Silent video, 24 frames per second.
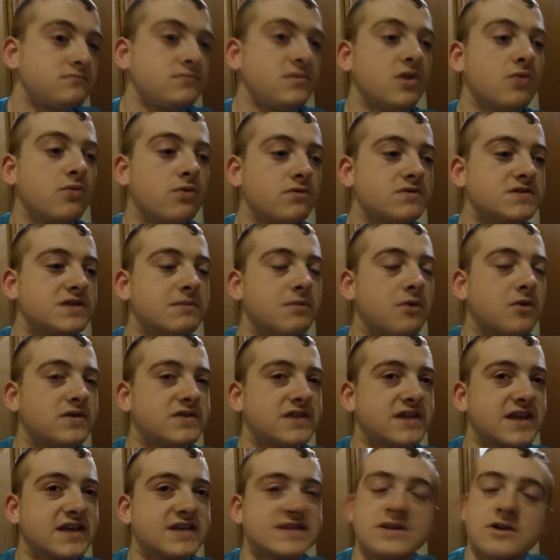rosy
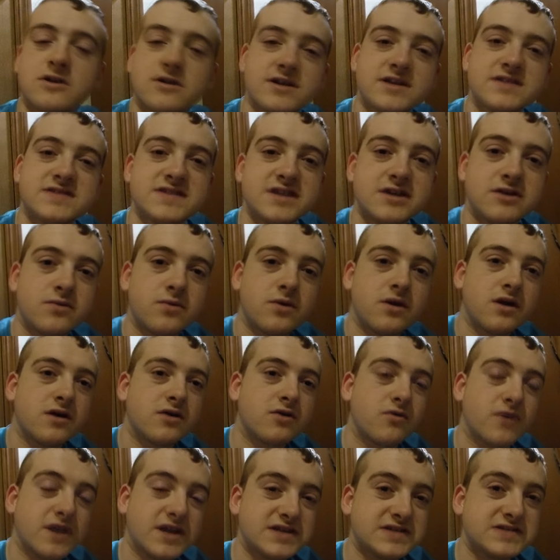boas, I guess, are considered a
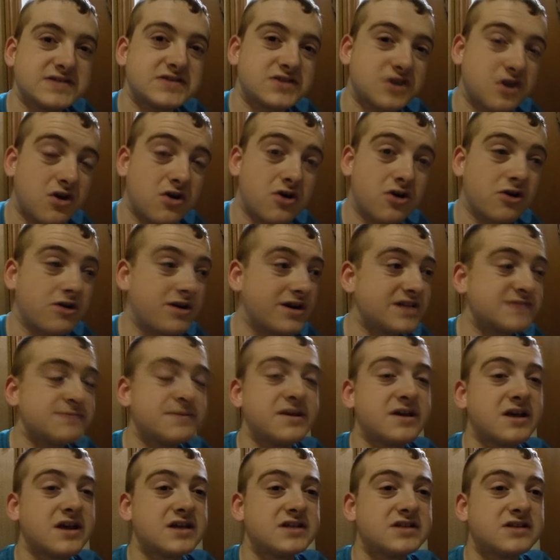great starter is
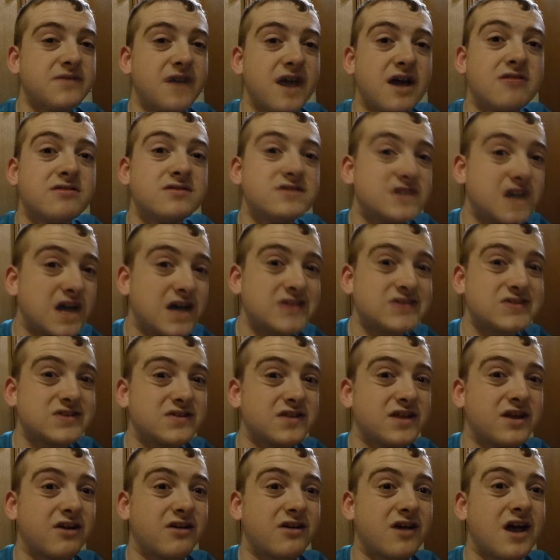because of how
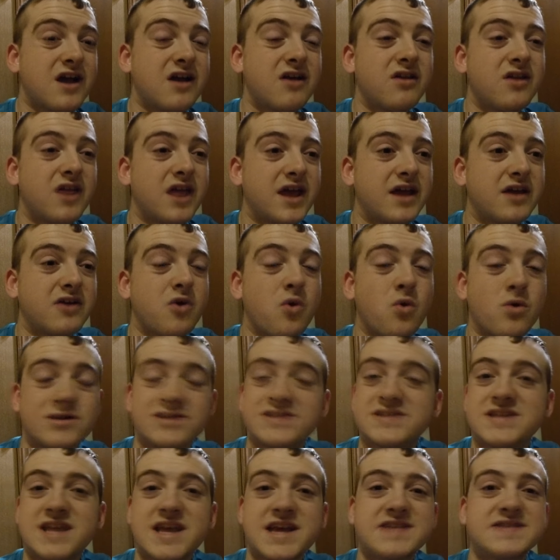docile they are, kind of like corn
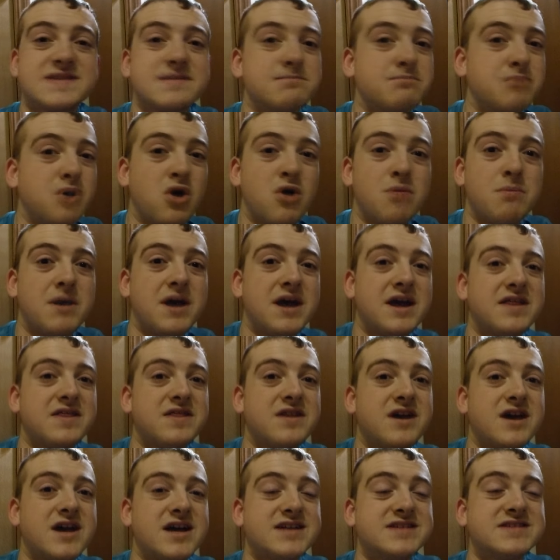snakes and ball
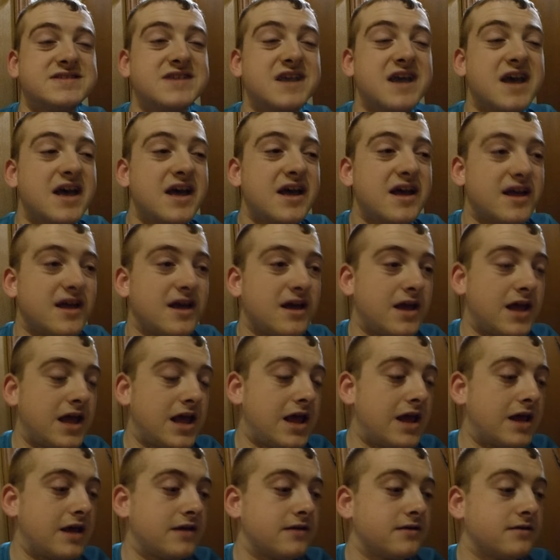pythons,
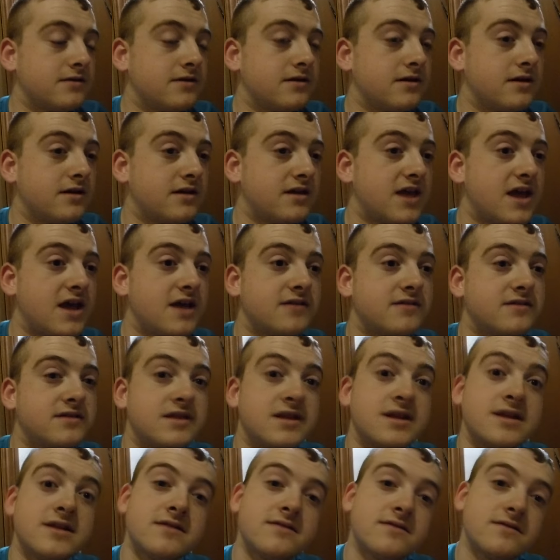and again,
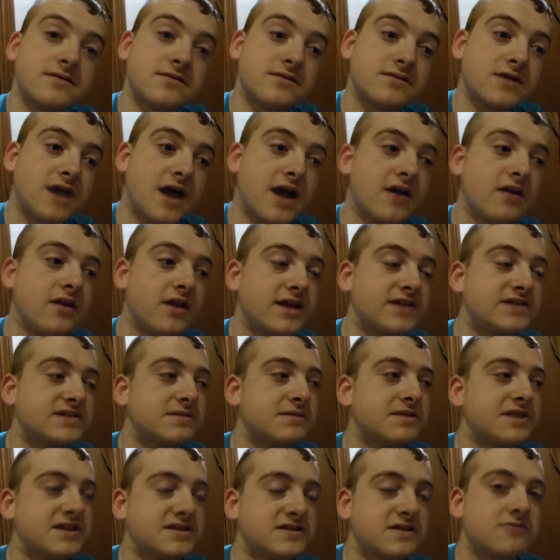kind of like
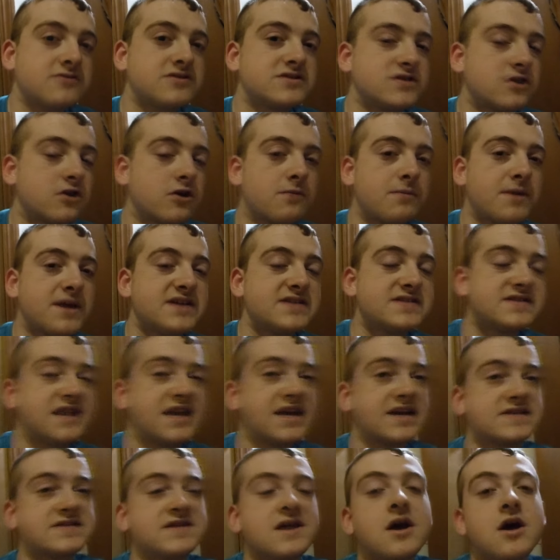some of these other starter pet
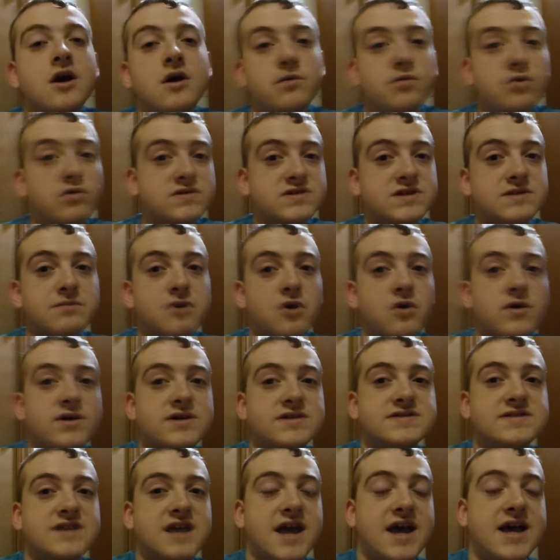snakes, rosy
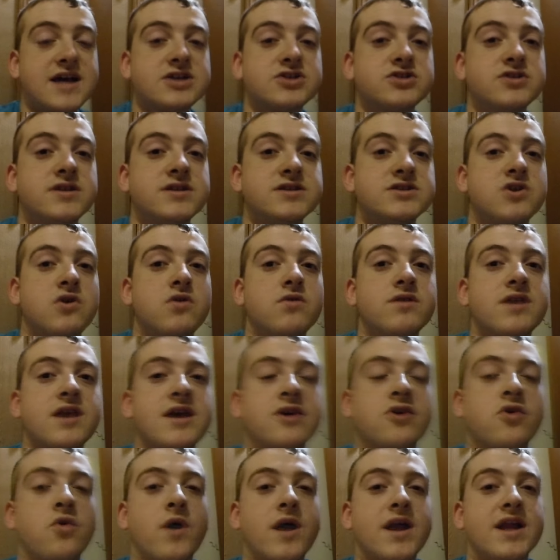boas actually don't
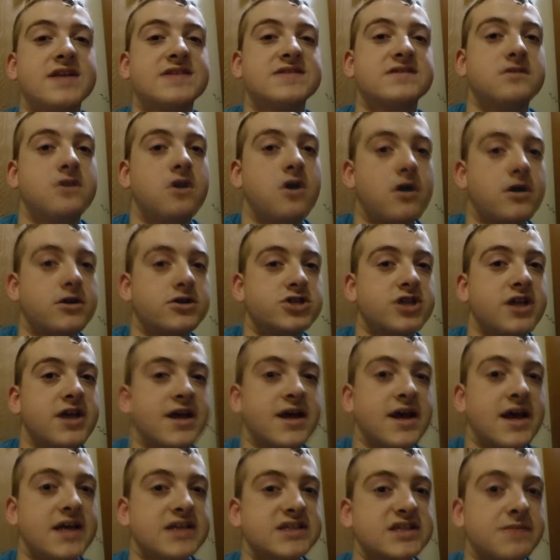get quite as large
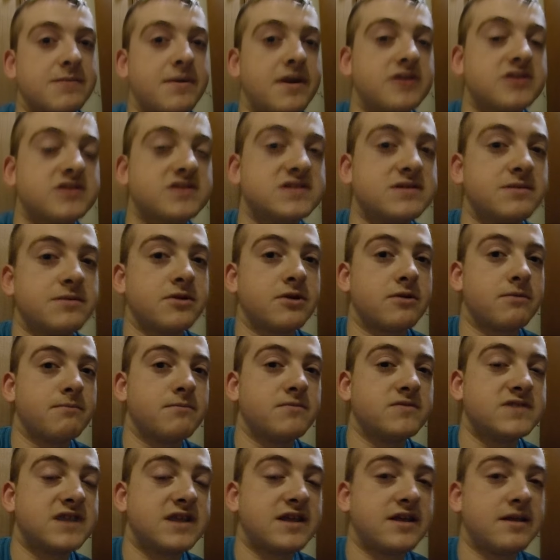as compared to some of their
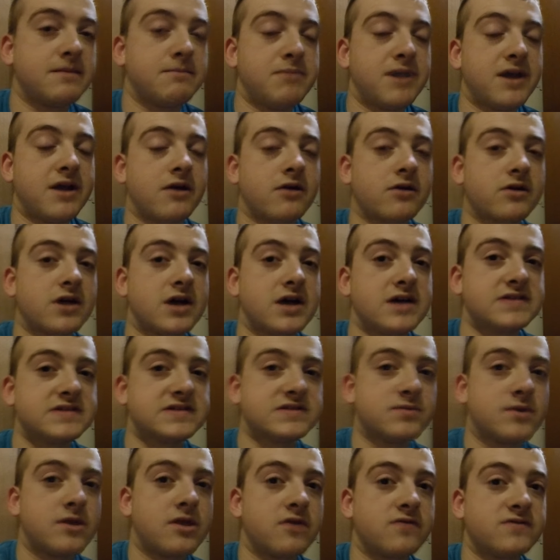slightly bigger
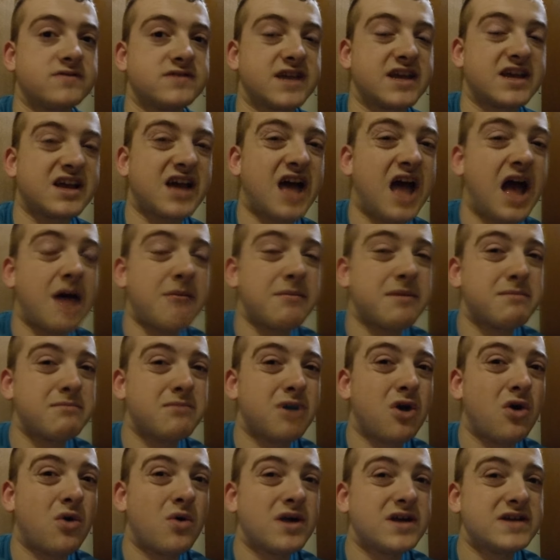cousins, whether it's like common
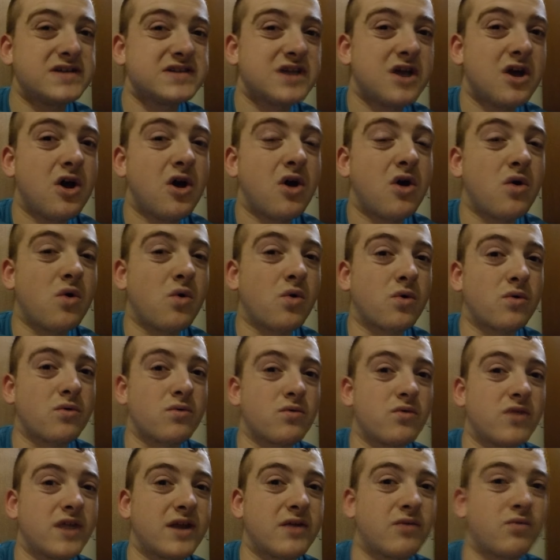boas or
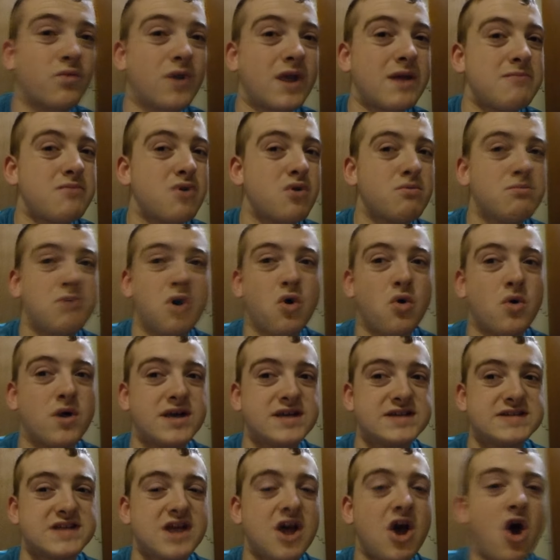like rainbow
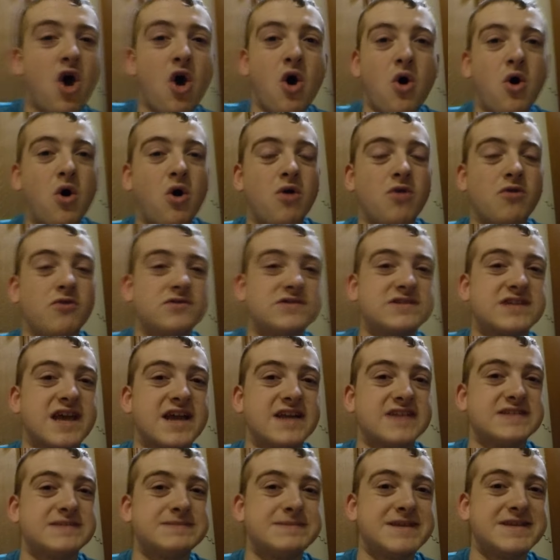boas, all those
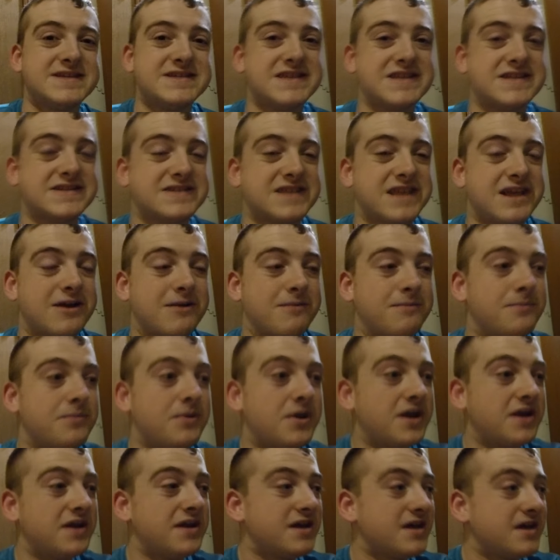kind of species there.
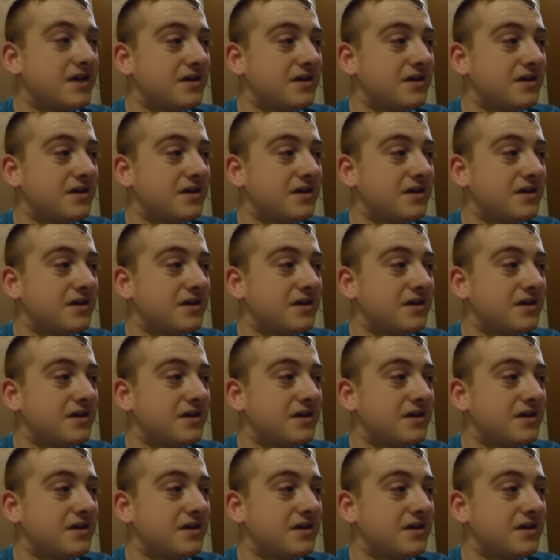But